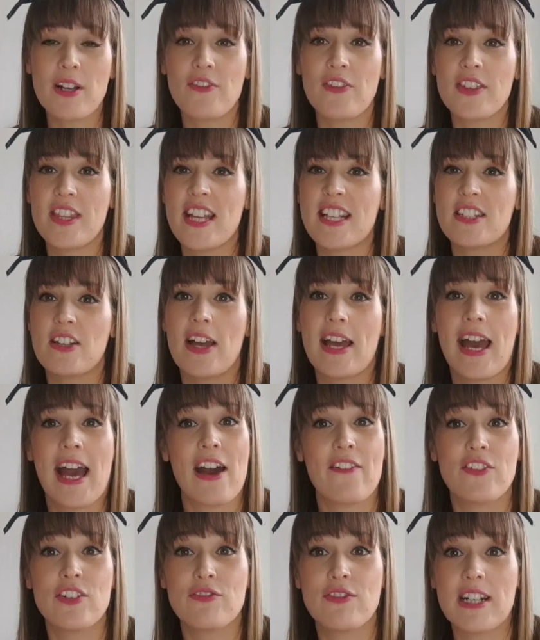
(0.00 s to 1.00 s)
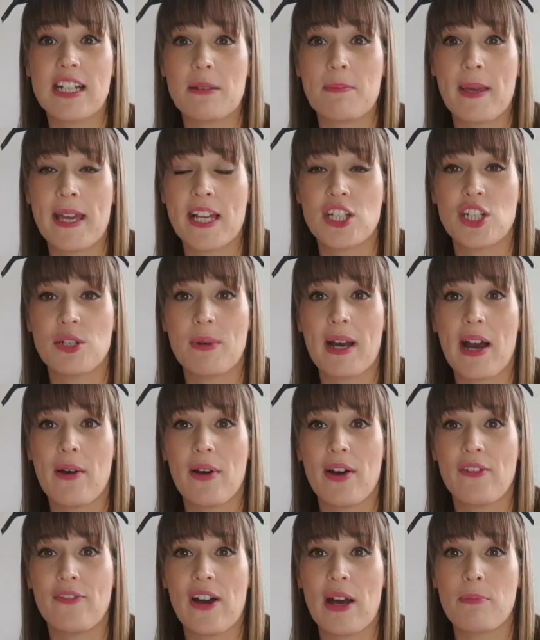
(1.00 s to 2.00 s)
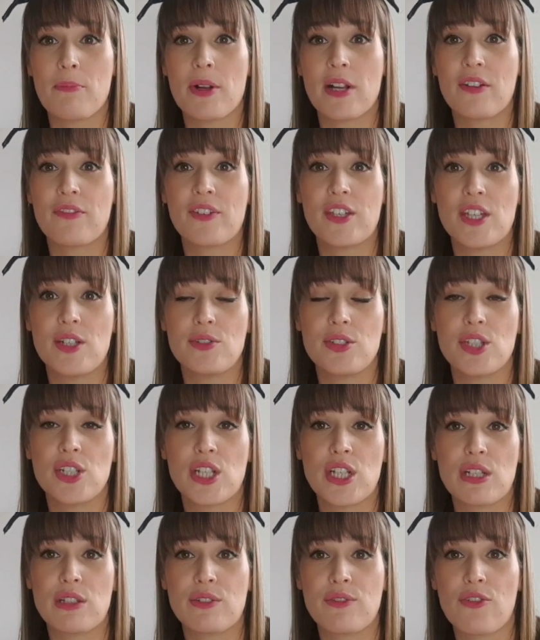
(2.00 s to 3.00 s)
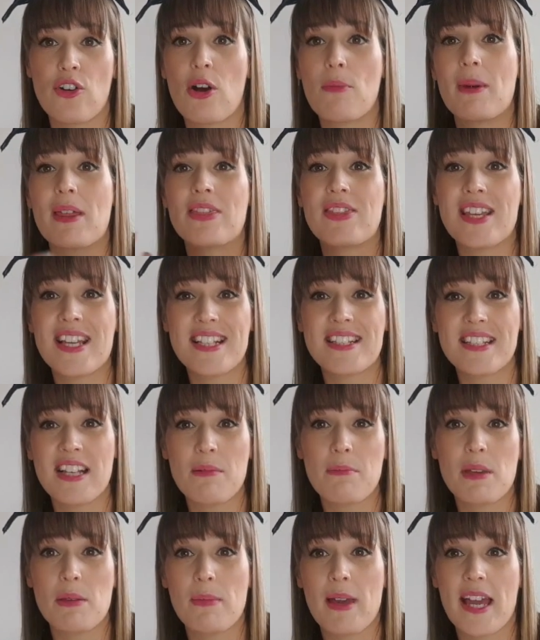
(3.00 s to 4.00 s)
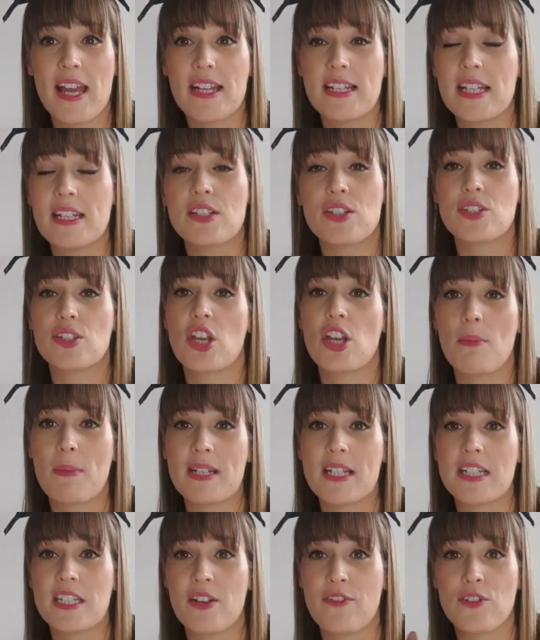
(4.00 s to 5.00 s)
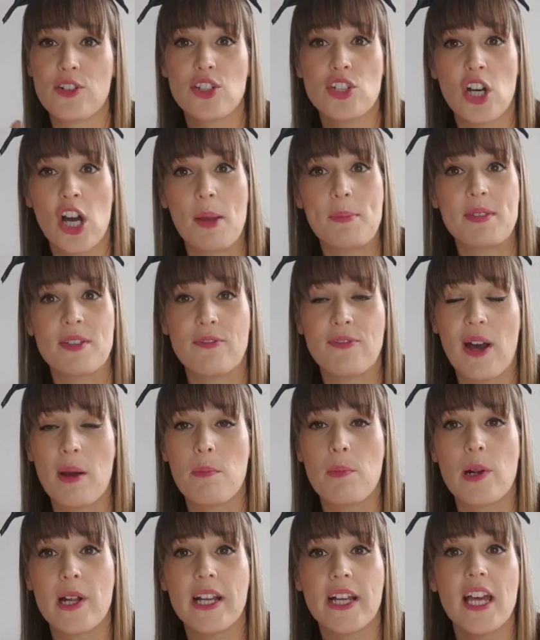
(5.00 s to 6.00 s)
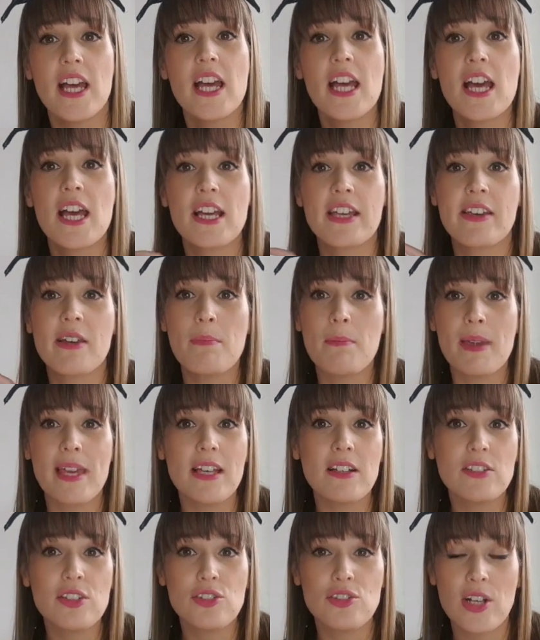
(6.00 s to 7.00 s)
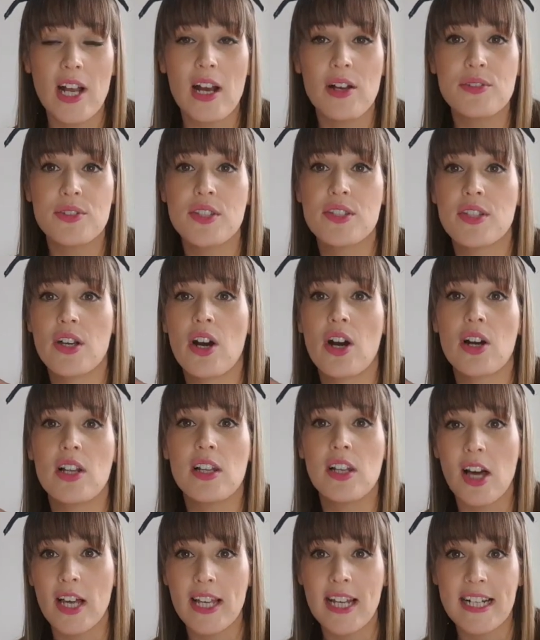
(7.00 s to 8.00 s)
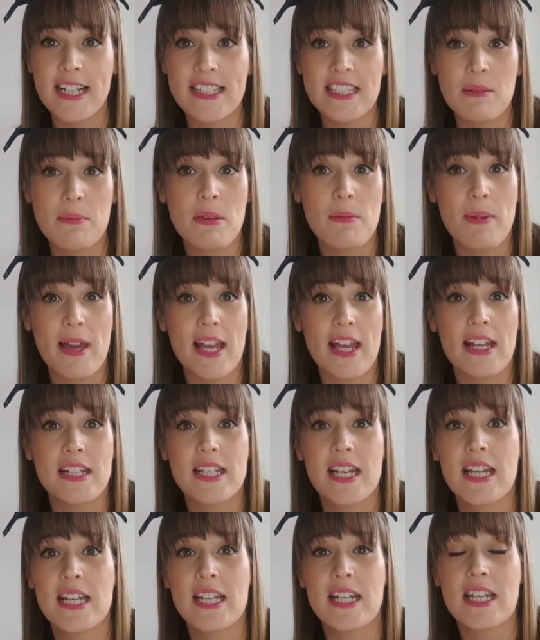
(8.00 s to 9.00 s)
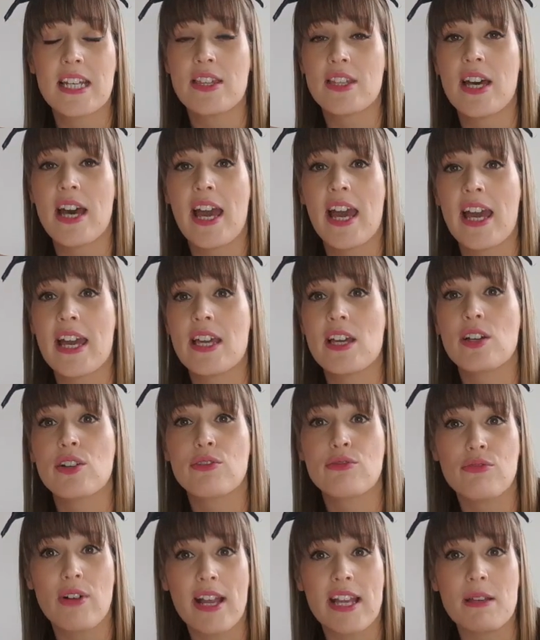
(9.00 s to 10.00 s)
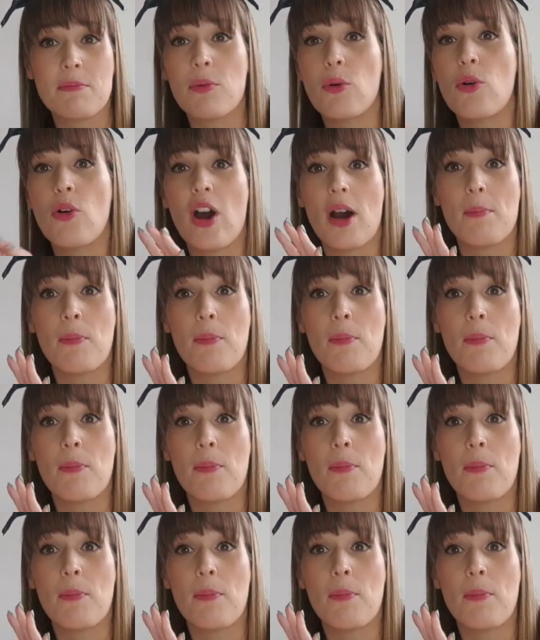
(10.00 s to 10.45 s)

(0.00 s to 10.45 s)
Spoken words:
for this, I haven't really picked you out a fabric for you to choose from. These can be made in so many different types of fabric. Camille's trousers are likely to be made in either a crepe or a